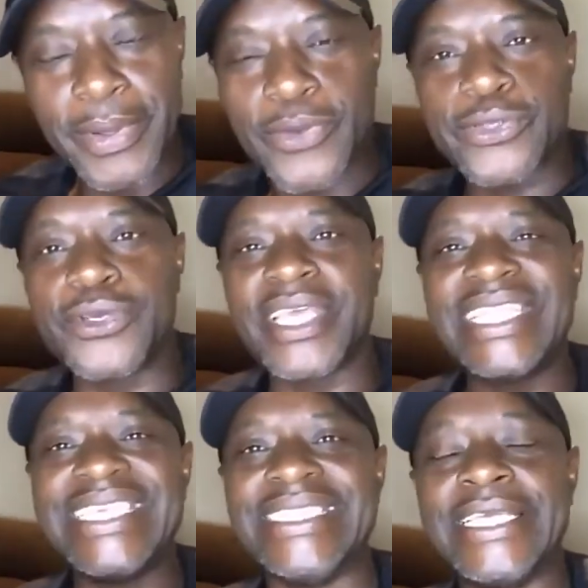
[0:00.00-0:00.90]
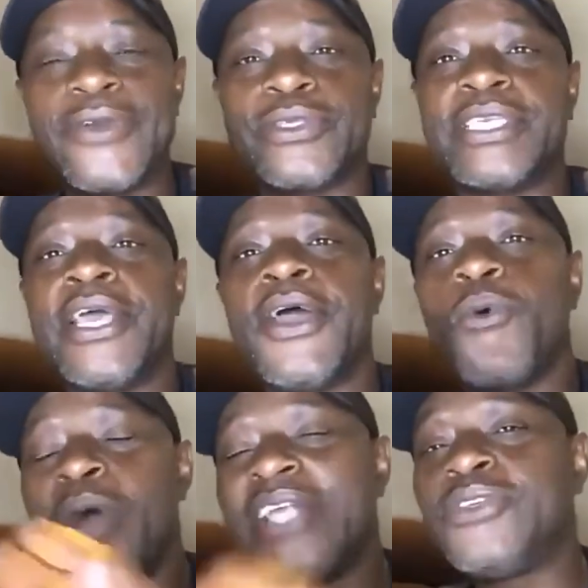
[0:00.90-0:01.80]
Because you can easily, because
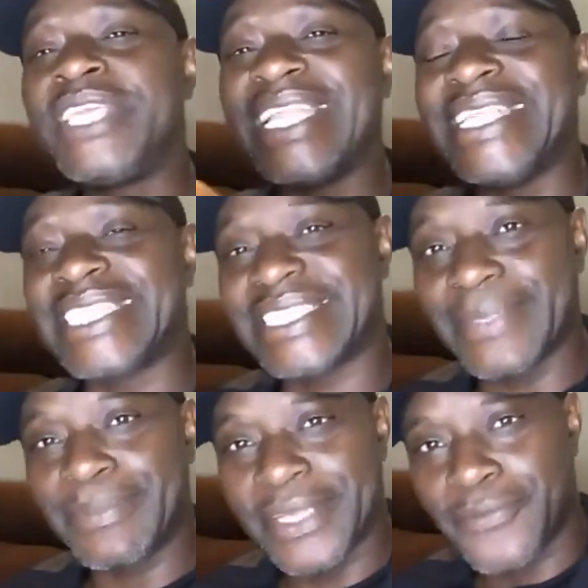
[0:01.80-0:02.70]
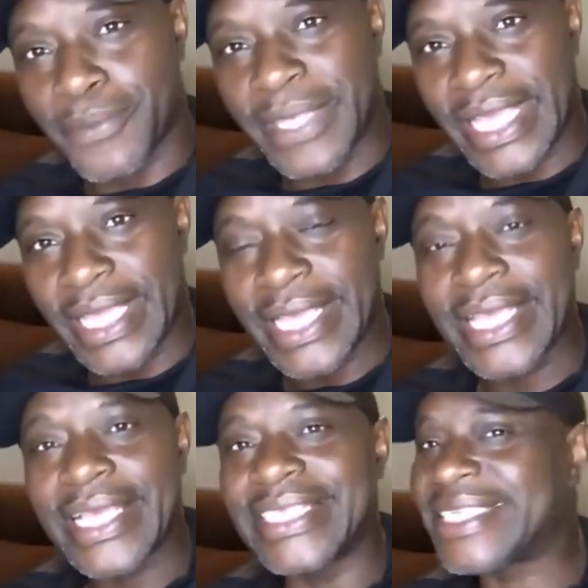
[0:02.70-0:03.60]
once you get intercepted from there,
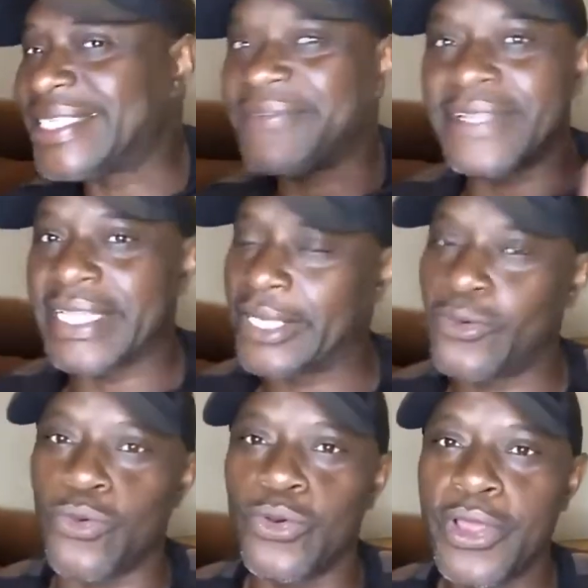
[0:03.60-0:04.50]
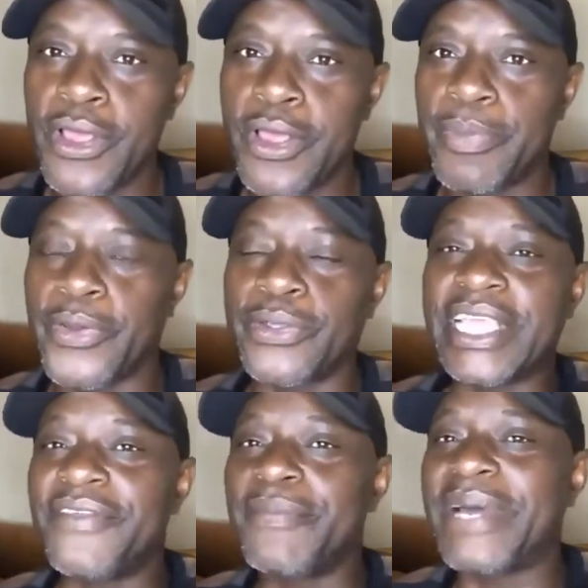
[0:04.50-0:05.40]
it's definitely a goal because
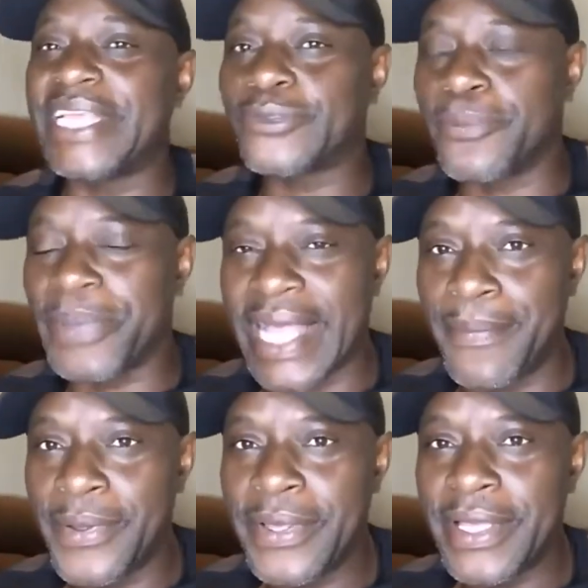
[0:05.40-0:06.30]
everybody has opened up.